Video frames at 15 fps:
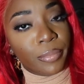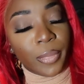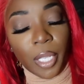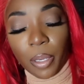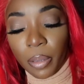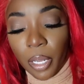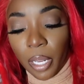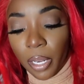
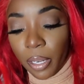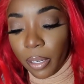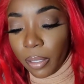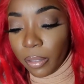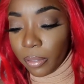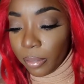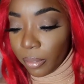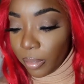Don't care.
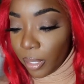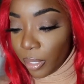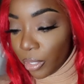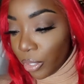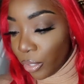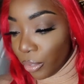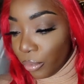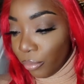And
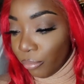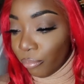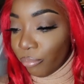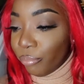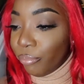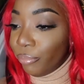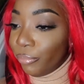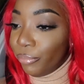she do.
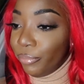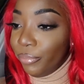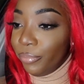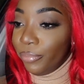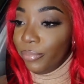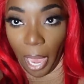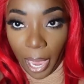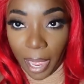And
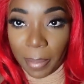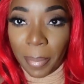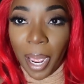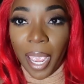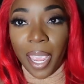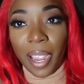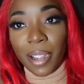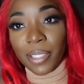my
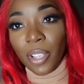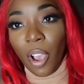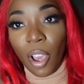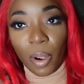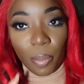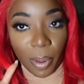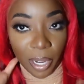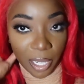hair is all
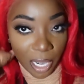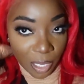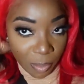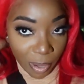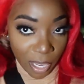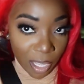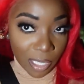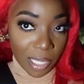the way, that's
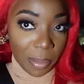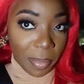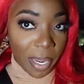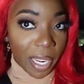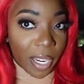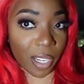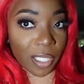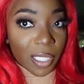why y'all see my
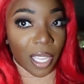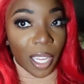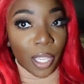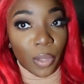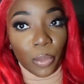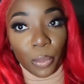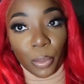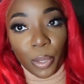hair is
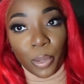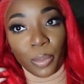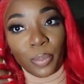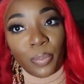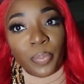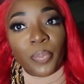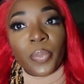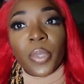like through.
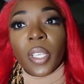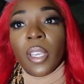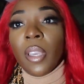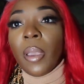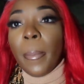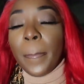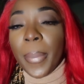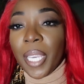
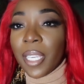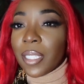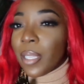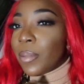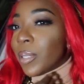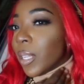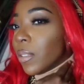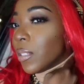Because I
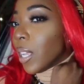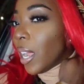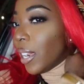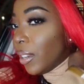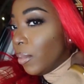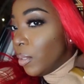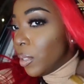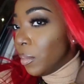was outside
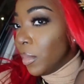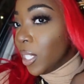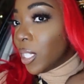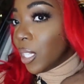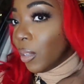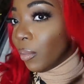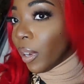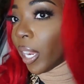and it was
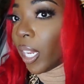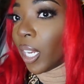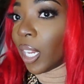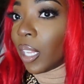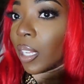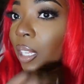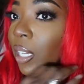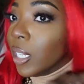misty
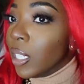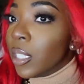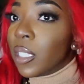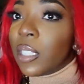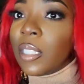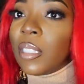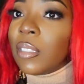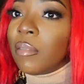raining.
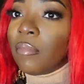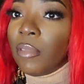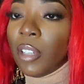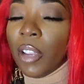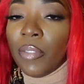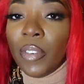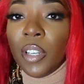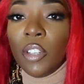Because you're
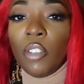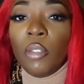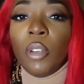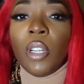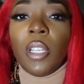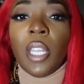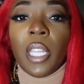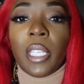not finna do
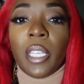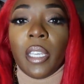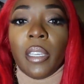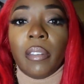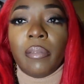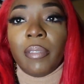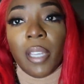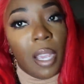her like that.
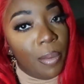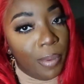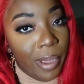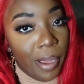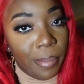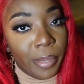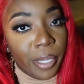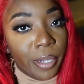Not while
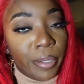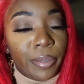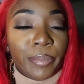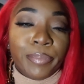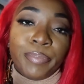I'm here.